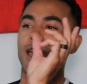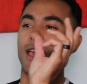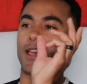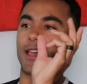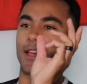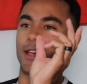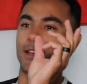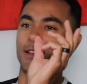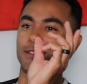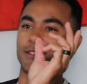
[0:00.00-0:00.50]

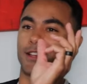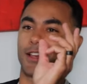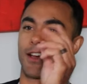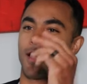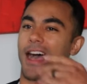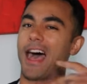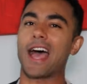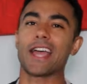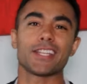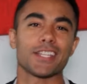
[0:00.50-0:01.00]
and
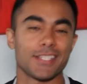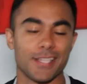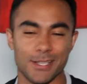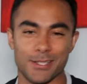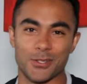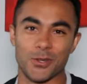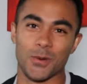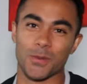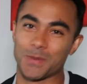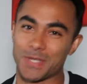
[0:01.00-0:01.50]
I just
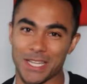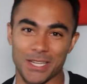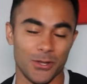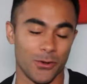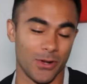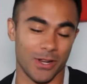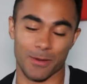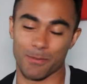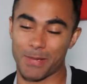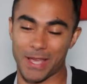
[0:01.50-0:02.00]
assumed he
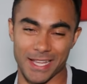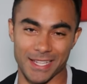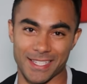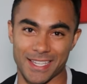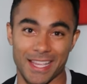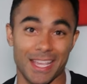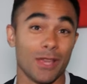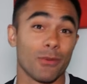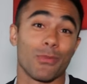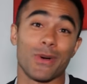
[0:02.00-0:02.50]
knew how to
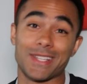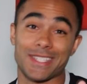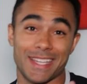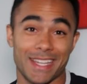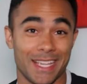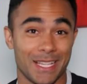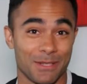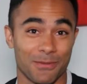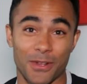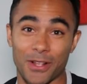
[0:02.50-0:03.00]
base it. It
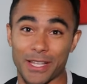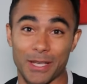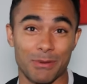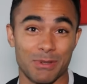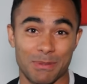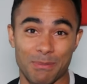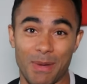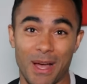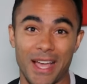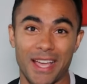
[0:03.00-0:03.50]
wasn't his fault, it
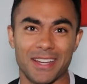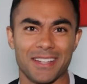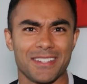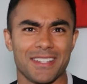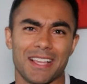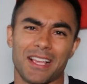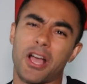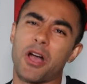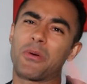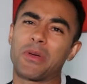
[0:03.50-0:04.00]
was mine. He's
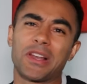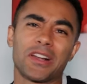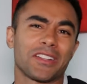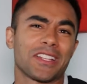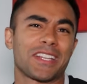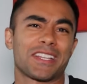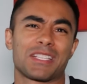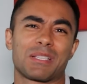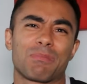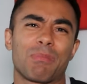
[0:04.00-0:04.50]
like, oh, we don't
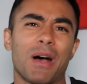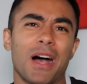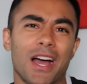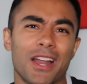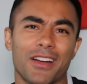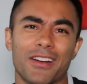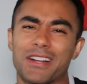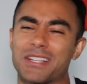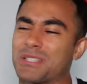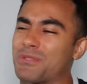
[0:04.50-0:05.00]
need a
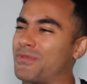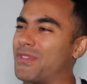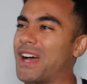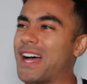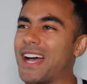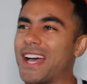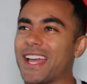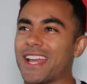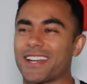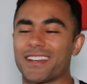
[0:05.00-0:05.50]
spotter, it's
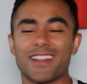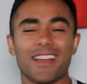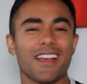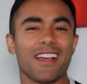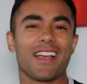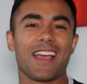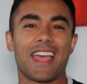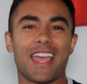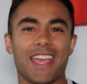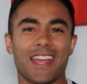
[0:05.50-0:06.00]
fine.
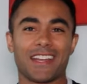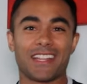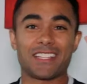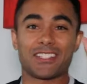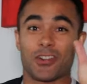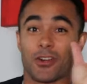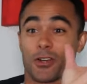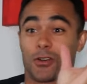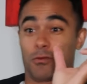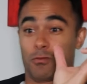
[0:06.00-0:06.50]
And he
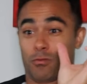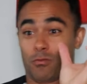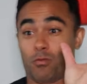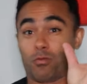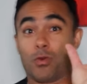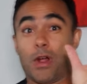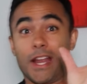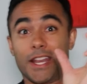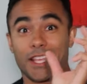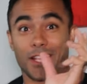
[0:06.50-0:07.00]
started
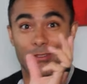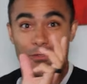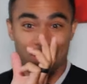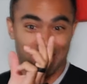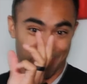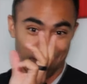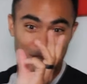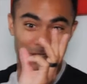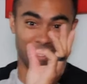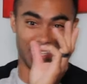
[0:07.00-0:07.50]
running
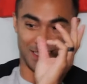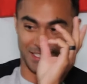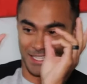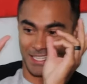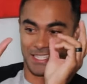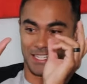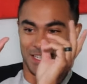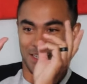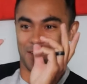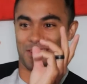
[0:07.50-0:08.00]
with me because
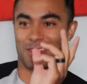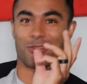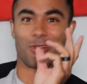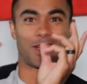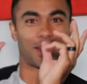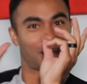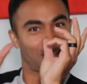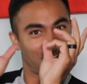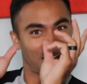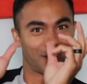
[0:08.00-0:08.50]
he didn't
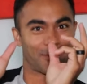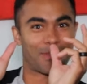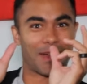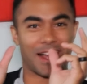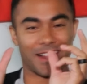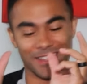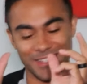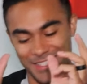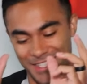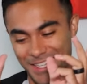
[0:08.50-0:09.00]
quite know how to
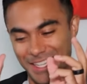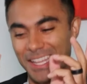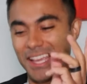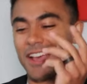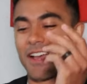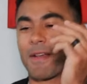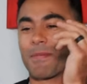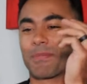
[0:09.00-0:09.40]
balance it.